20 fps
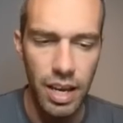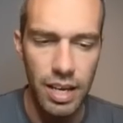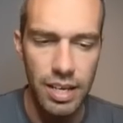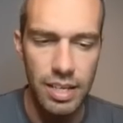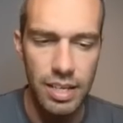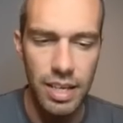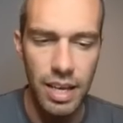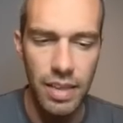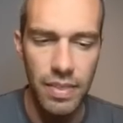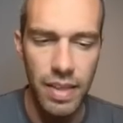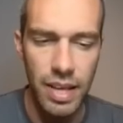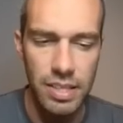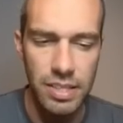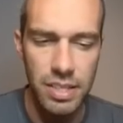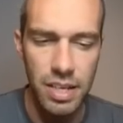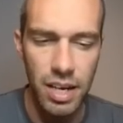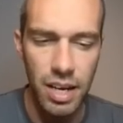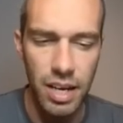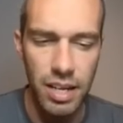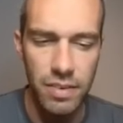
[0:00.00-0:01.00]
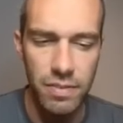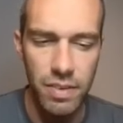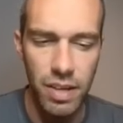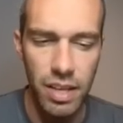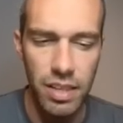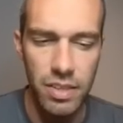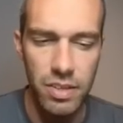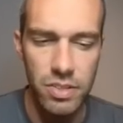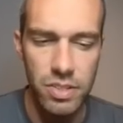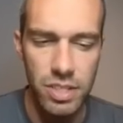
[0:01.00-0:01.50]
And that's kind of,
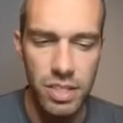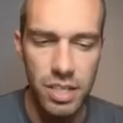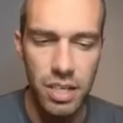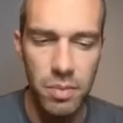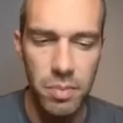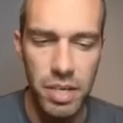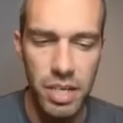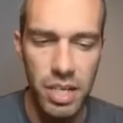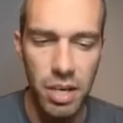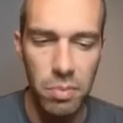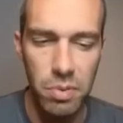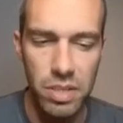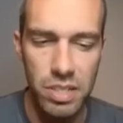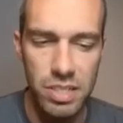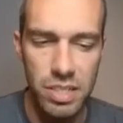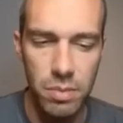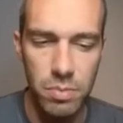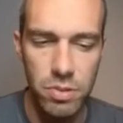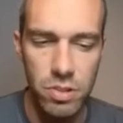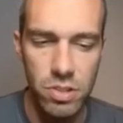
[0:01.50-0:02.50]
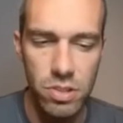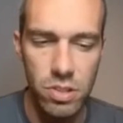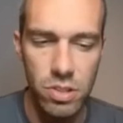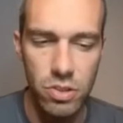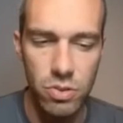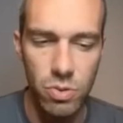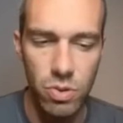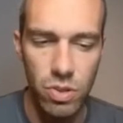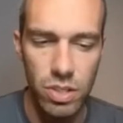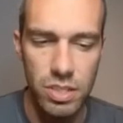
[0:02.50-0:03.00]
and there's going to be a couple exceptions to
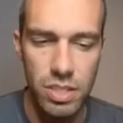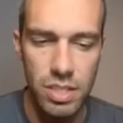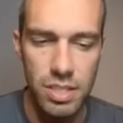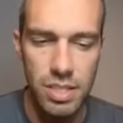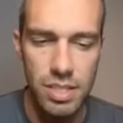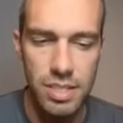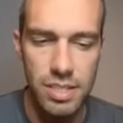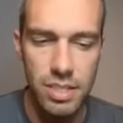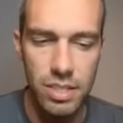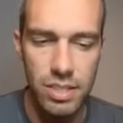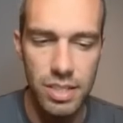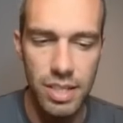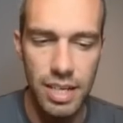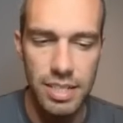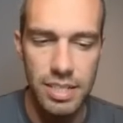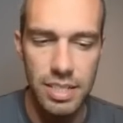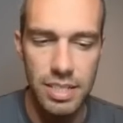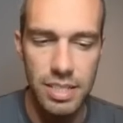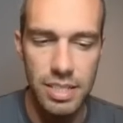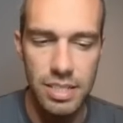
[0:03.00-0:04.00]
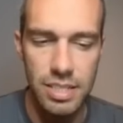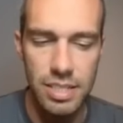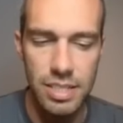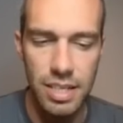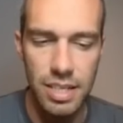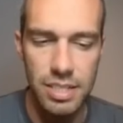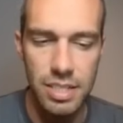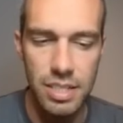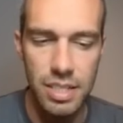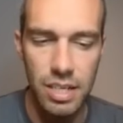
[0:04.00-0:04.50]
this rule because this is still
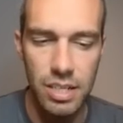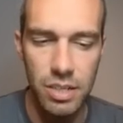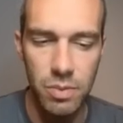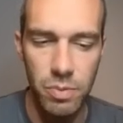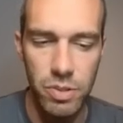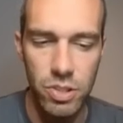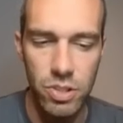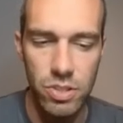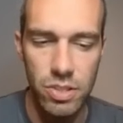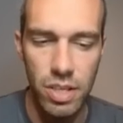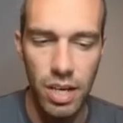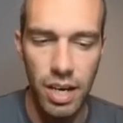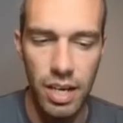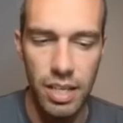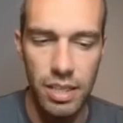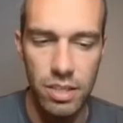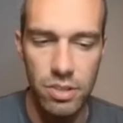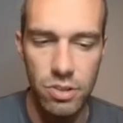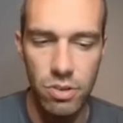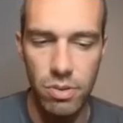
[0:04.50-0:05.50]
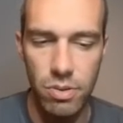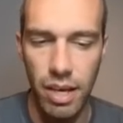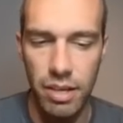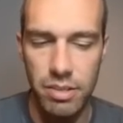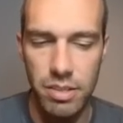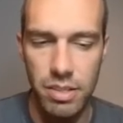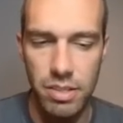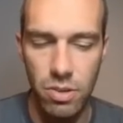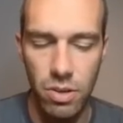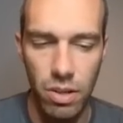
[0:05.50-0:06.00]
1900, which is not the
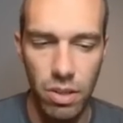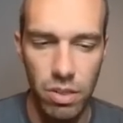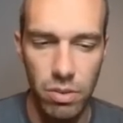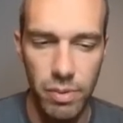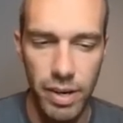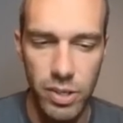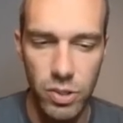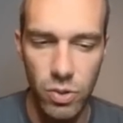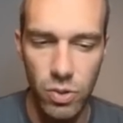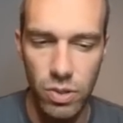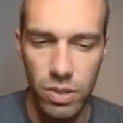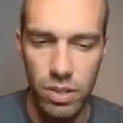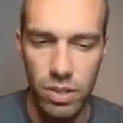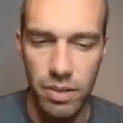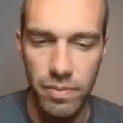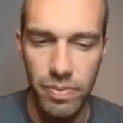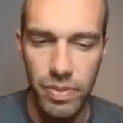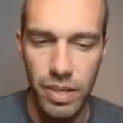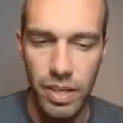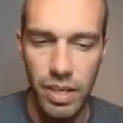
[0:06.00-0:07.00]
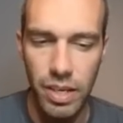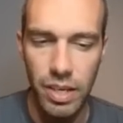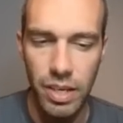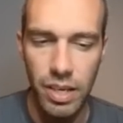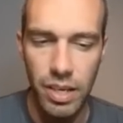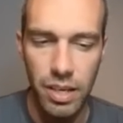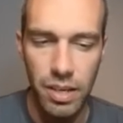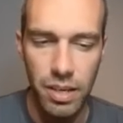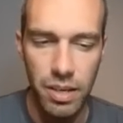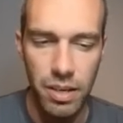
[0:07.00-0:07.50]
2000 sort of threshold.
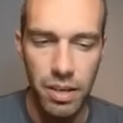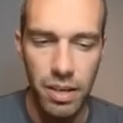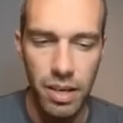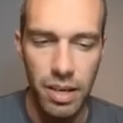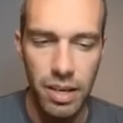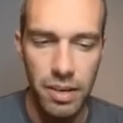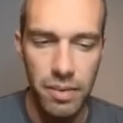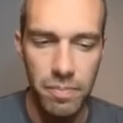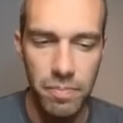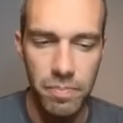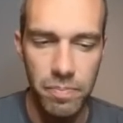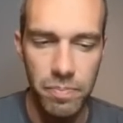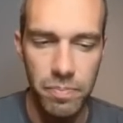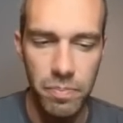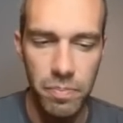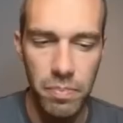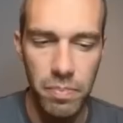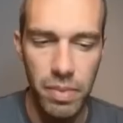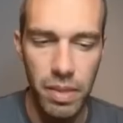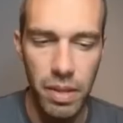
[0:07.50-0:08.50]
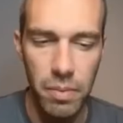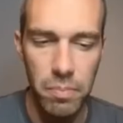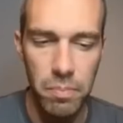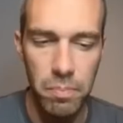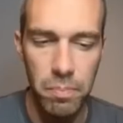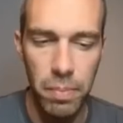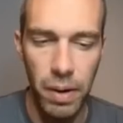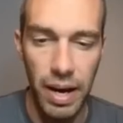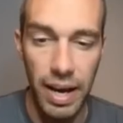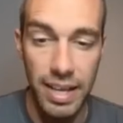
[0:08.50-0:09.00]

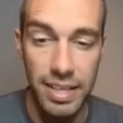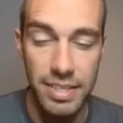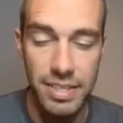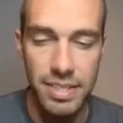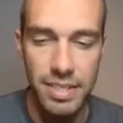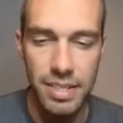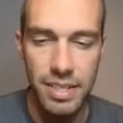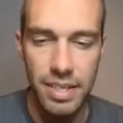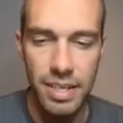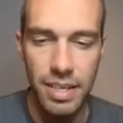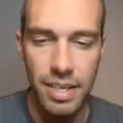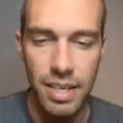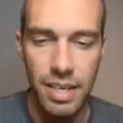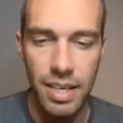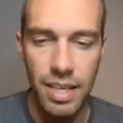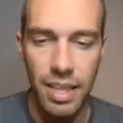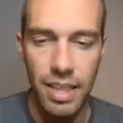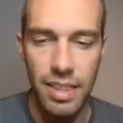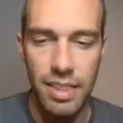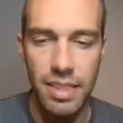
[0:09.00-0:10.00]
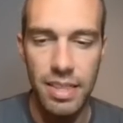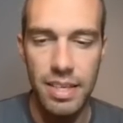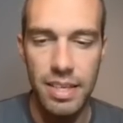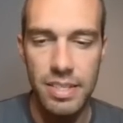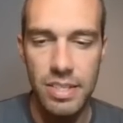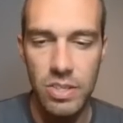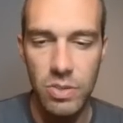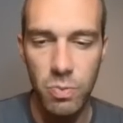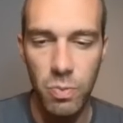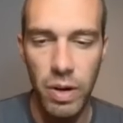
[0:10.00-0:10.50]
But
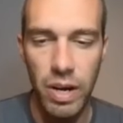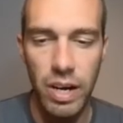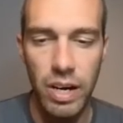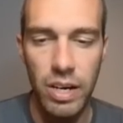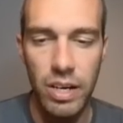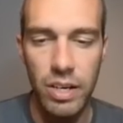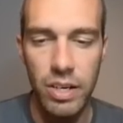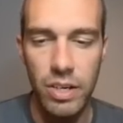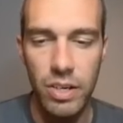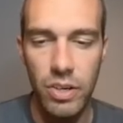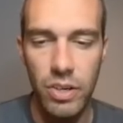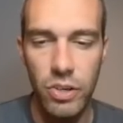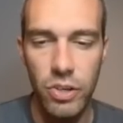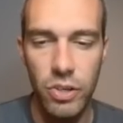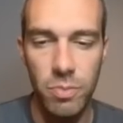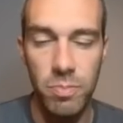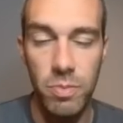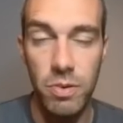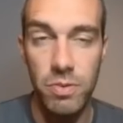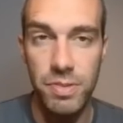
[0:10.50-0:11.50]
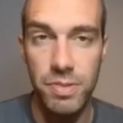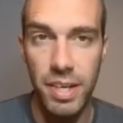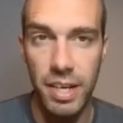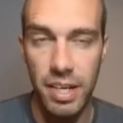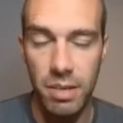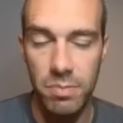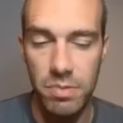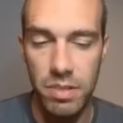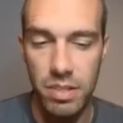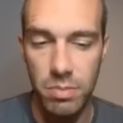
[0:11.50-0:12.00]
this is where your moveset
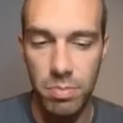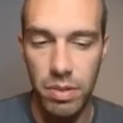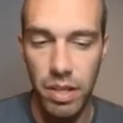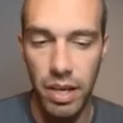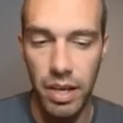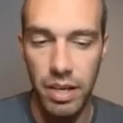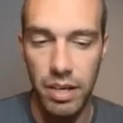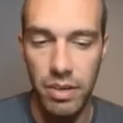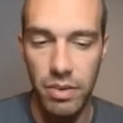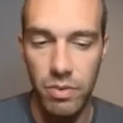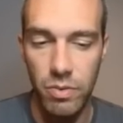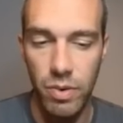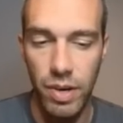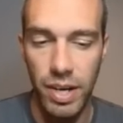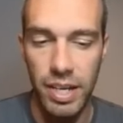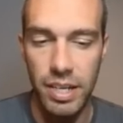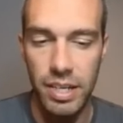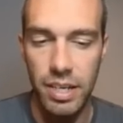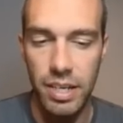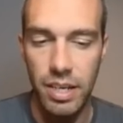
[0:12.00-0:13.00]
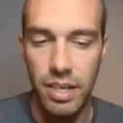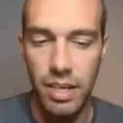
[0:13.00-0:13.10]
comes into play, right?